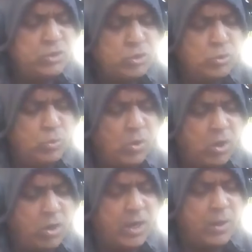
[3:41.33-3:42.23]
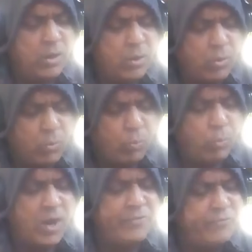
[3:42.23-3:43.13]

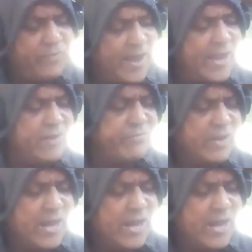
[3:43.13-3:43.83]
215,